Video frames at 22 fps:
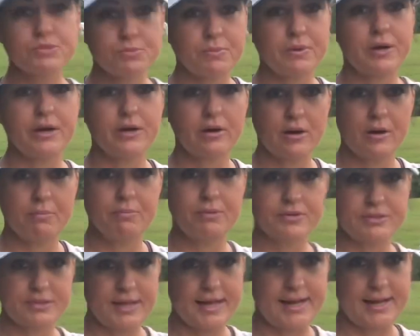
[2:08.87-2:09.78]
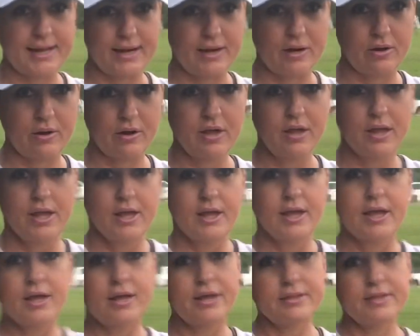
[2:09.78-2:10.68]
sprayer, I put that out.
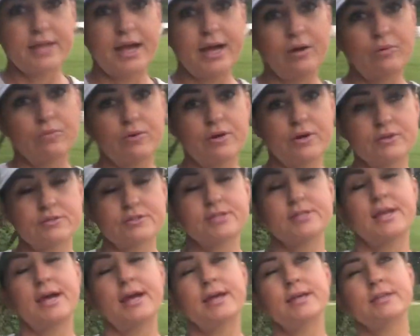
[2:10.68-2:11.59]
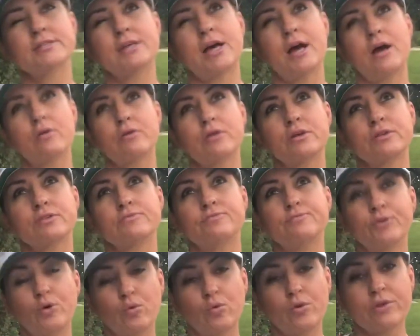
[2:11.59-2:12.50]
And that was, today's
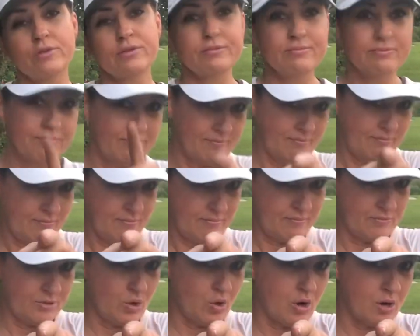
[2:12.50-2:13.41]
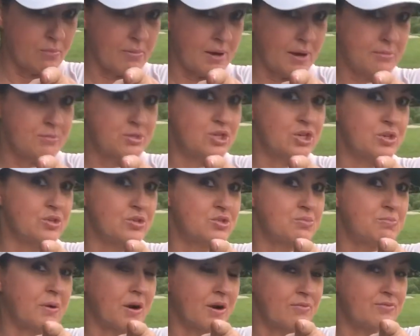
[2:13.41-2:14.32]
August 4th. Yard Mama
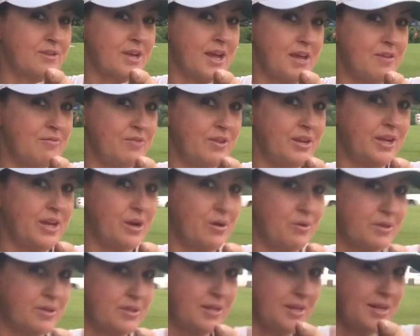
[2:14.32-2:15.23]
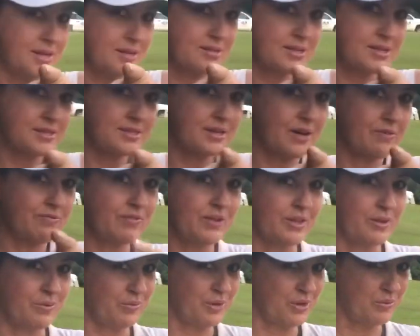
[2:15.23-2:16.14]
Junior's birthday video in this. He's not
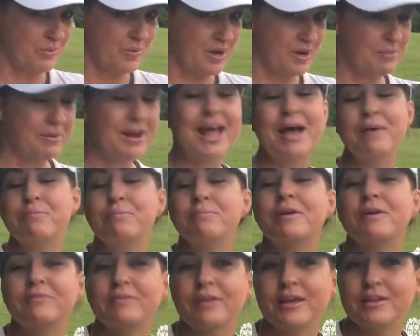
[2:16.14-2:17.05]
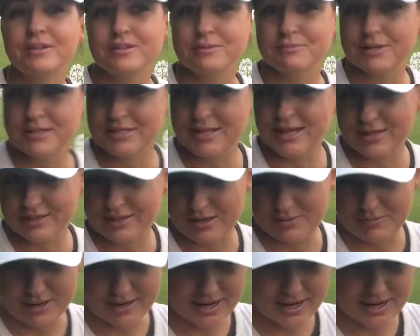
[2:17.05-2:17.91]
feeling real well, but happy birthday to my